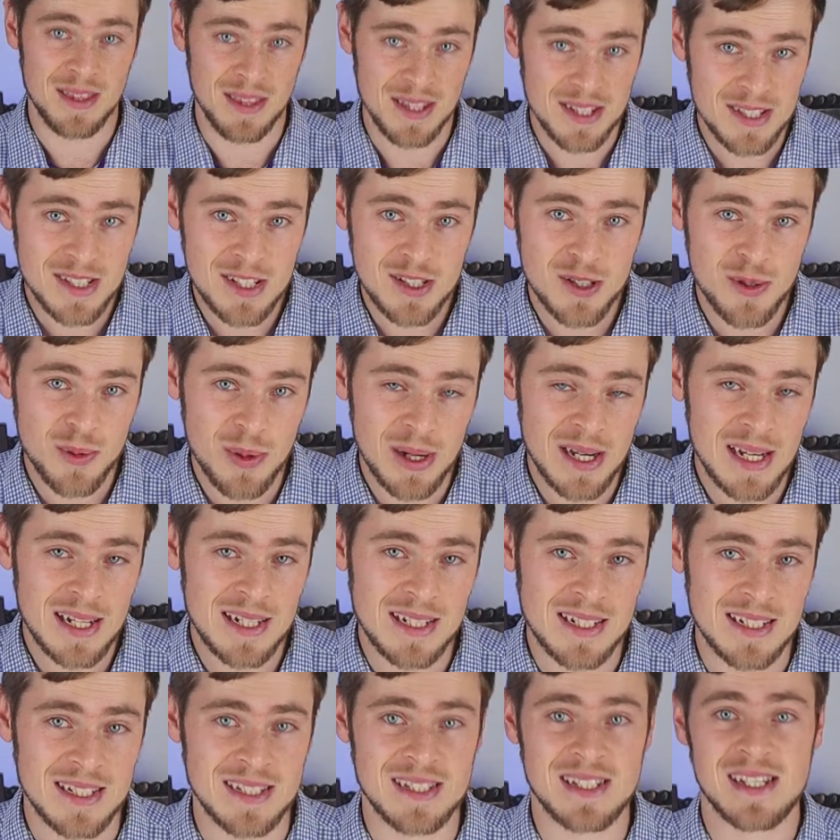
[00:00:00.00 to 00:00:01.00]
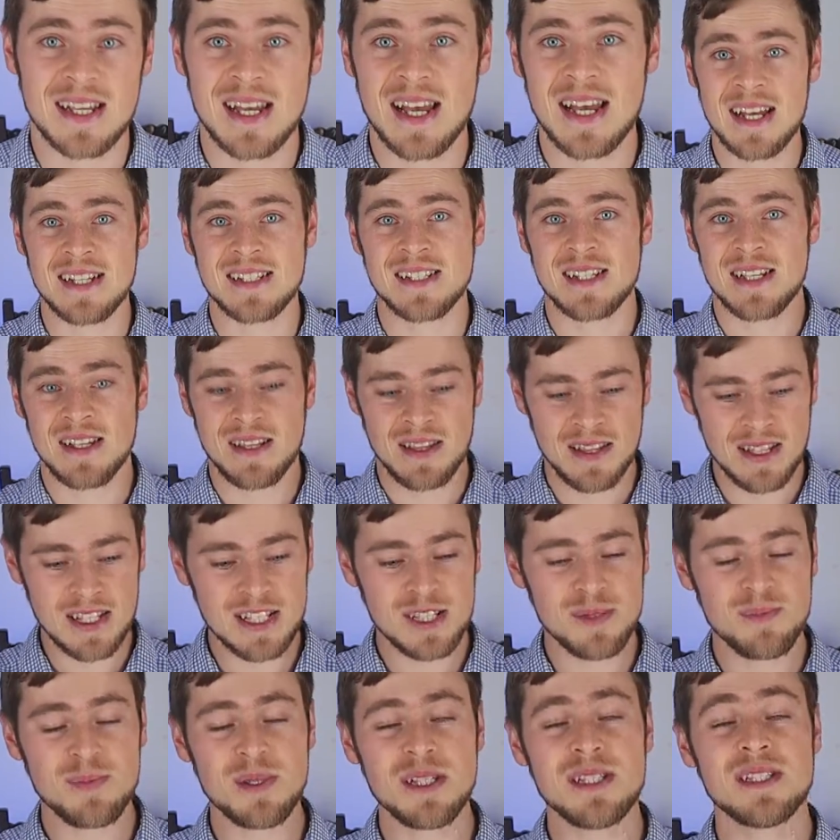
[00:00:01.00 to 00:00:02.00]
This is really neat as
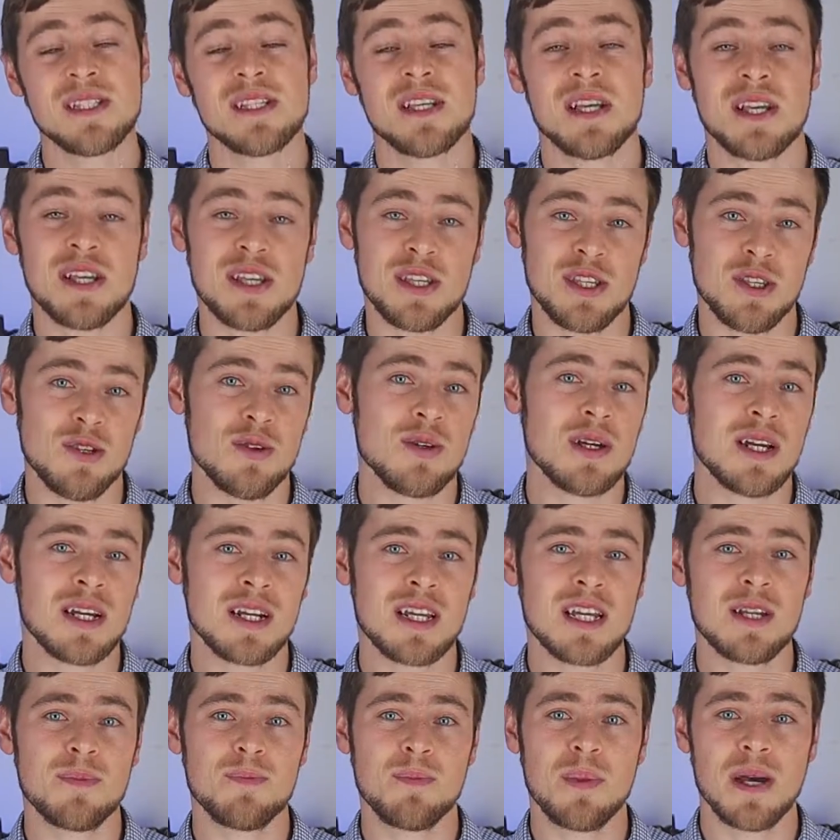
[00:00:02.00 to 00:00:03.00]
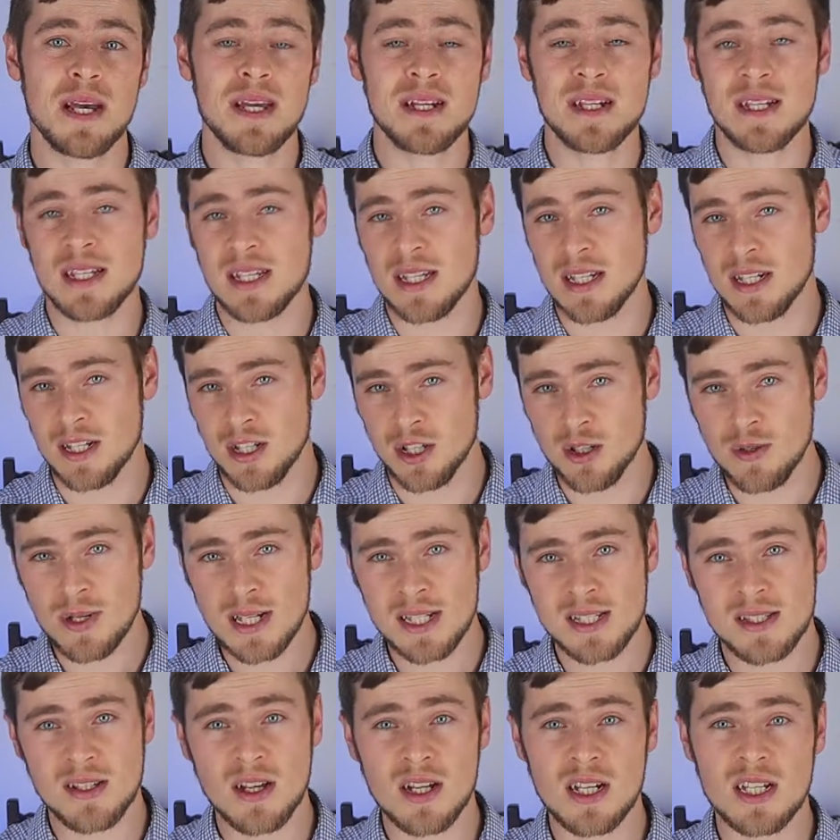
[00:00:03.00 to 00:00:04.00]
this means you can get paid in
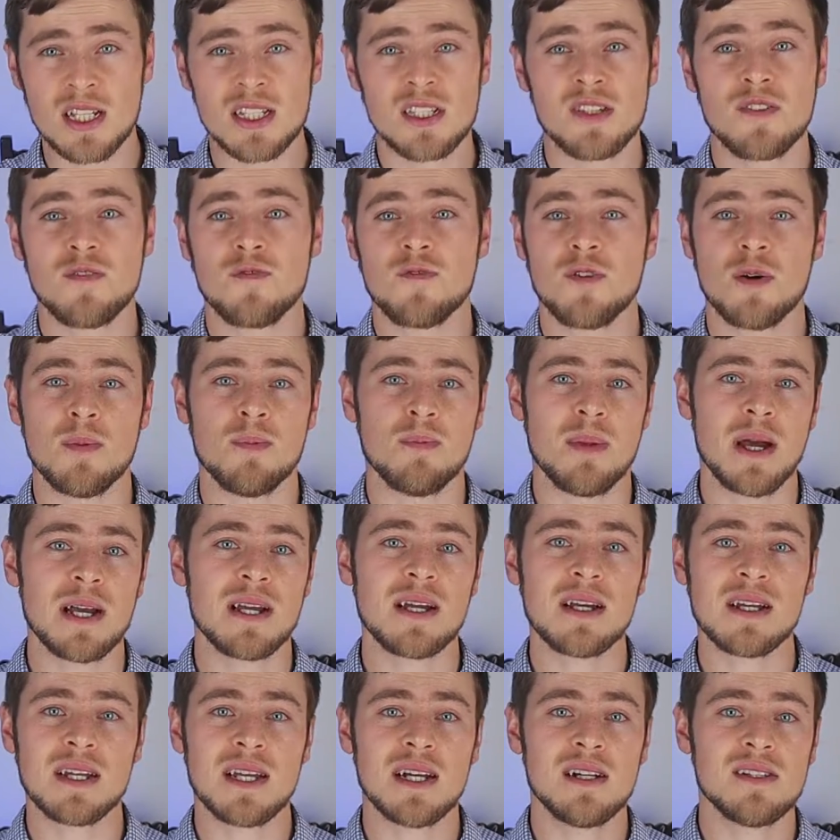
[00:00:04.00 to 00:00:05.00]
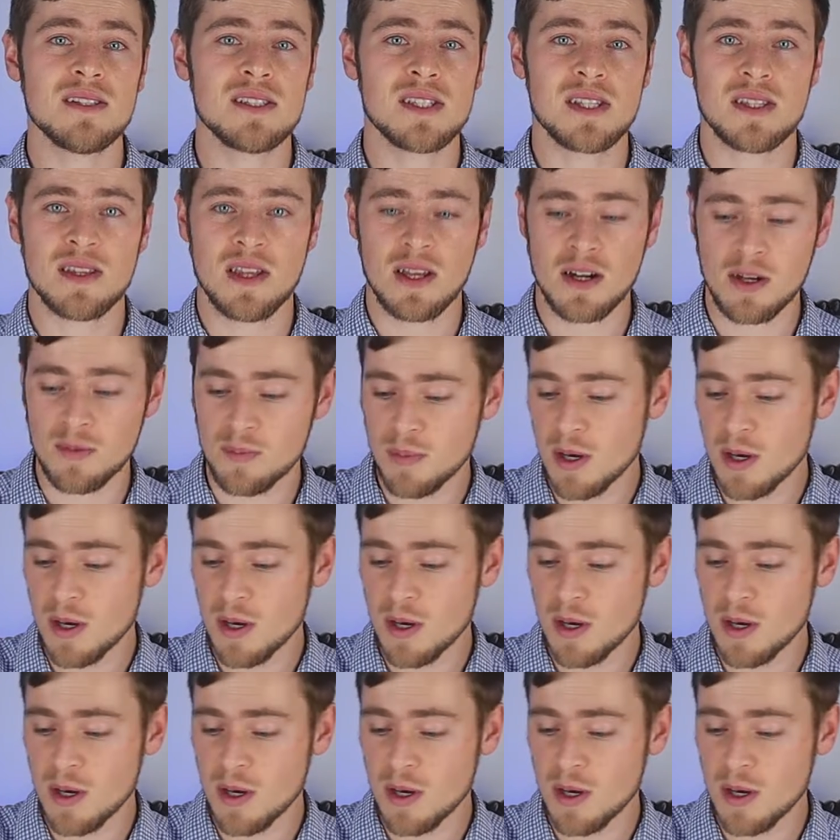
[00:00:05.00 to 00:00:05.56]
US dollars from bank accounts that are